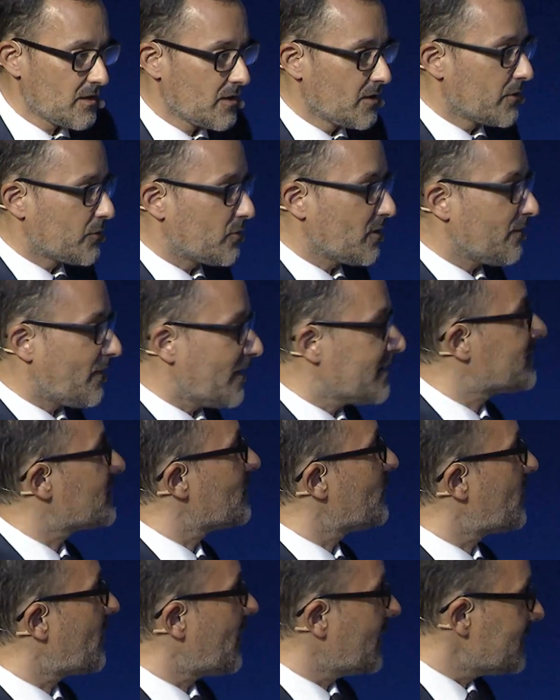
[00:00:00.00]
So if I
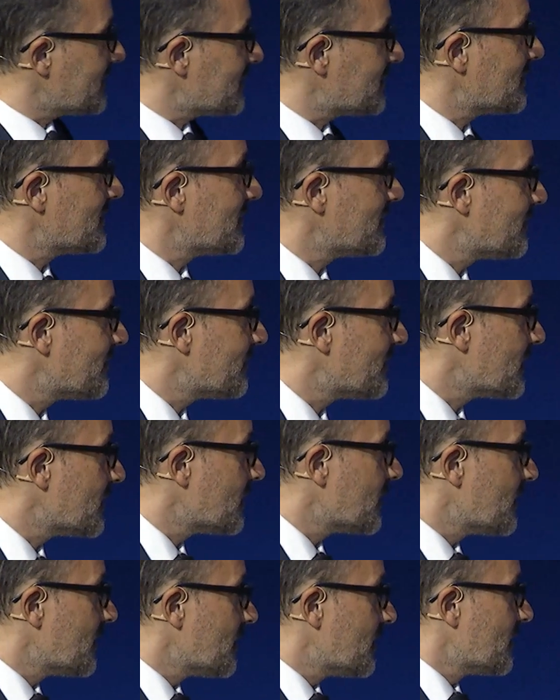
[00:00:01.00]
summarize,
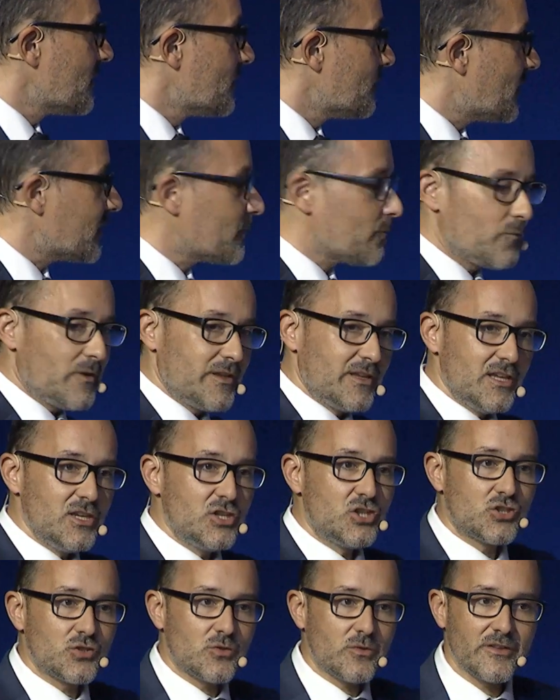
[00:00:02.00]
what we did
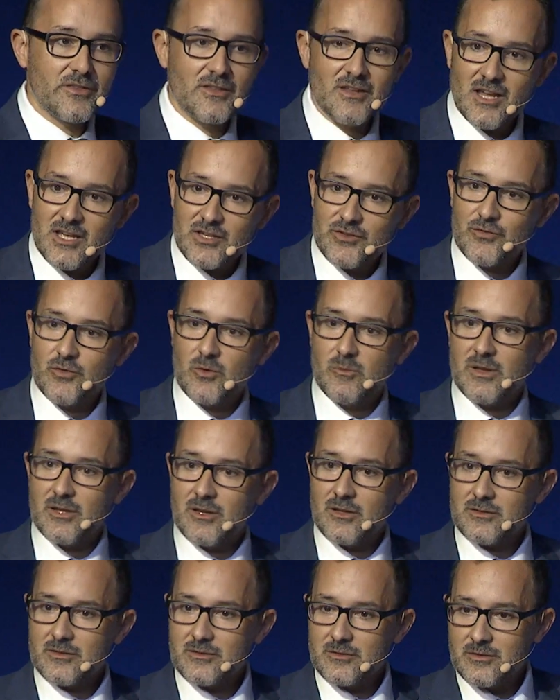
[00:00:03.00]
show in the last few
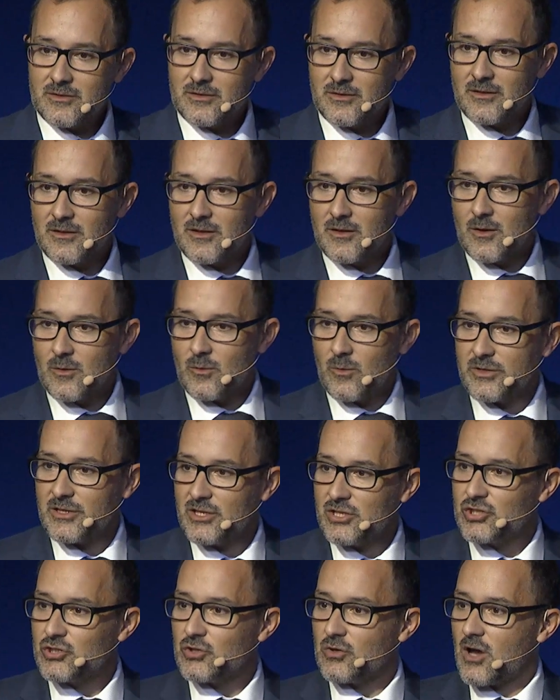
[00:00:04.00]
minutes, we did
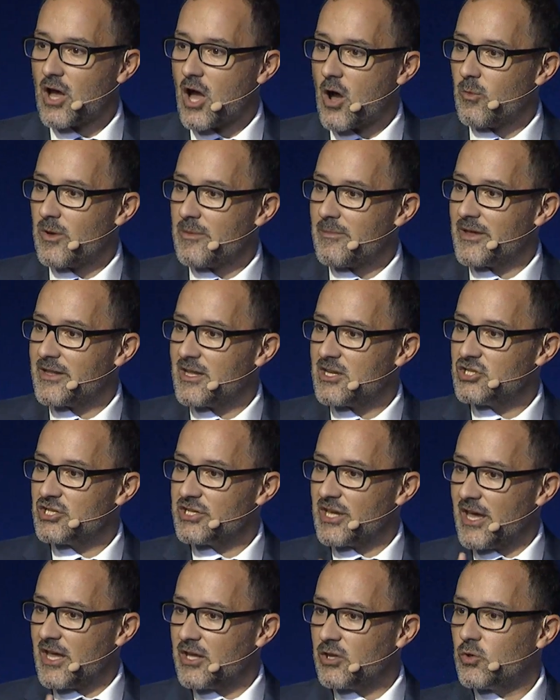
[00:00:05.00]
show how we're managing
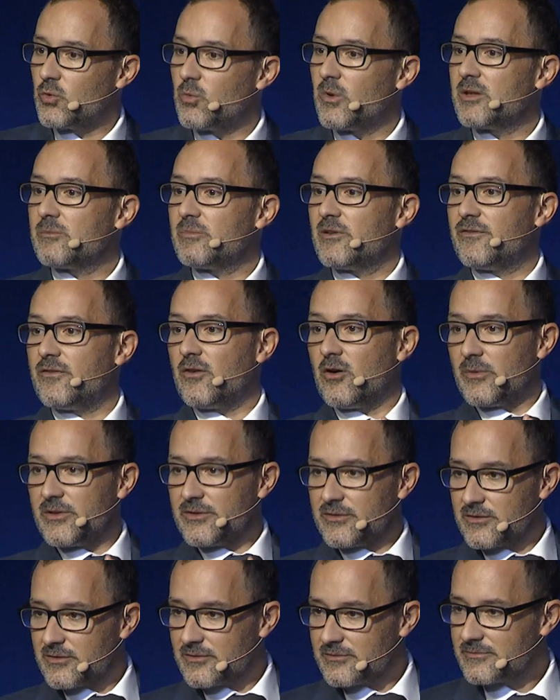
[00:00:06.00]
end-to-end
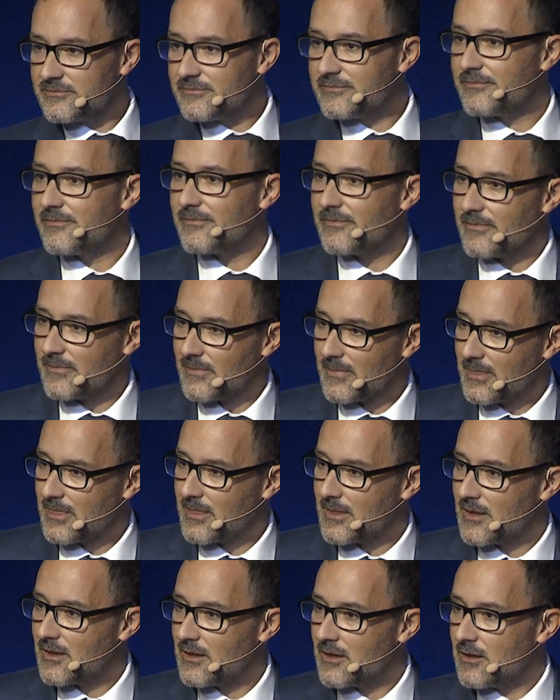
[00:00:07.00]
performance,
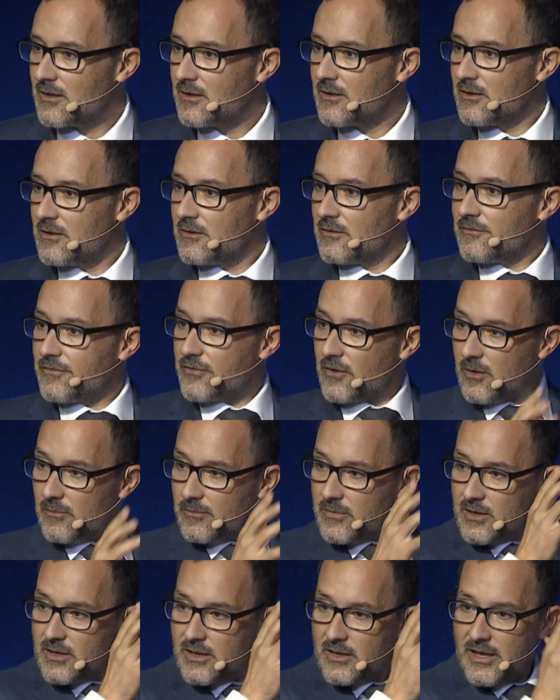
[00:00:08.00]
from
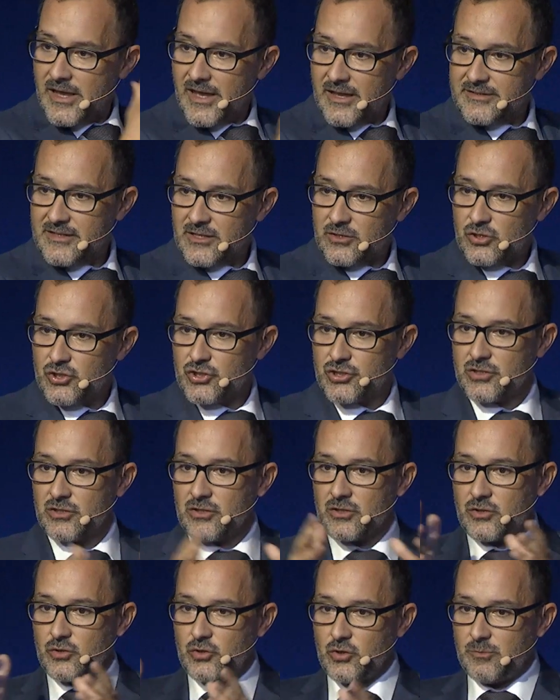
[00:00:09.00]
execution
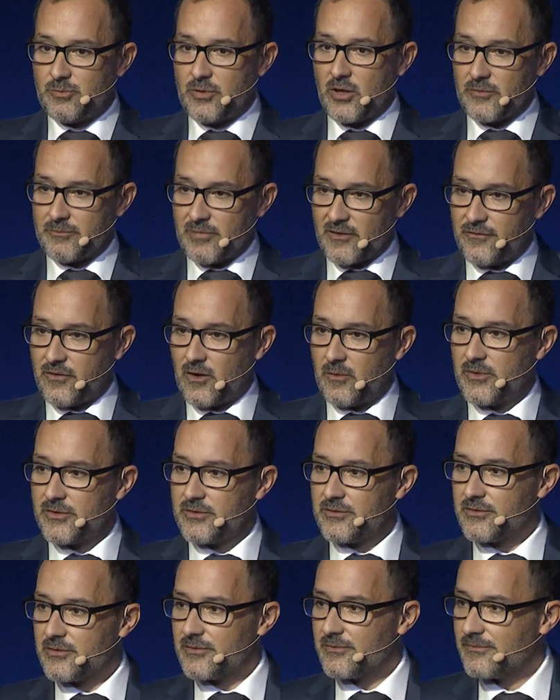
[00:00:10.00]
to plant
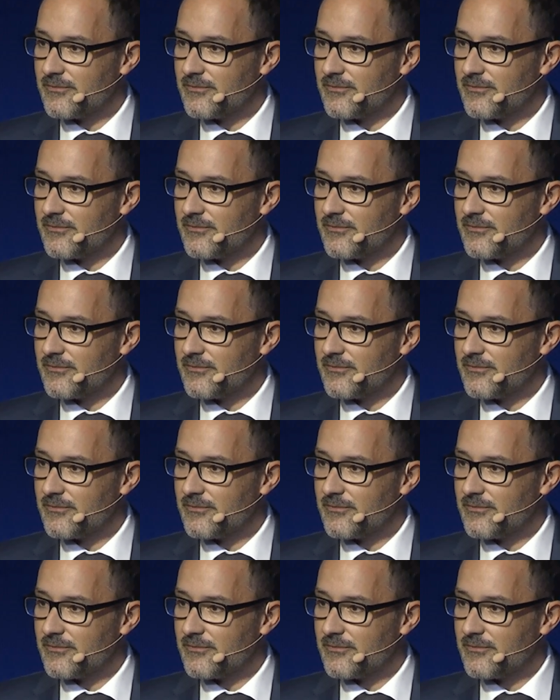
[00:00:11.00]
performance.